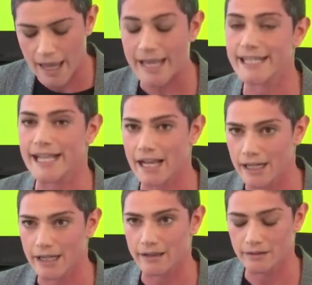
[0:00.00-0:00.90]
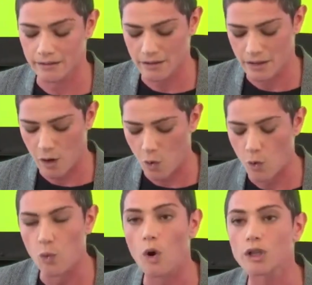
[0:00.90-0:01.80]
Exactly.
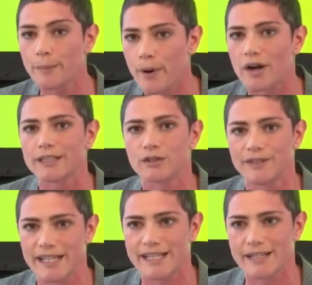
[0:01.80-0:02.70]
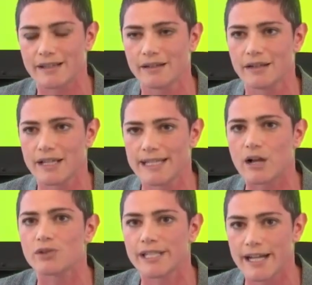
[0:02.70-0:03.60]
What part of this
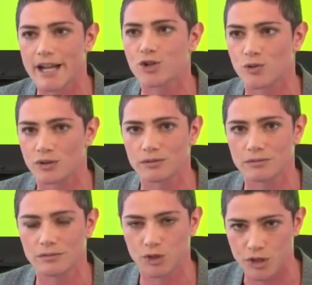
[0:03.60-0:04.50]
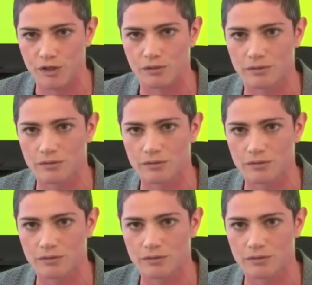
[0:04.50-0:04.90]
sounds natural to you?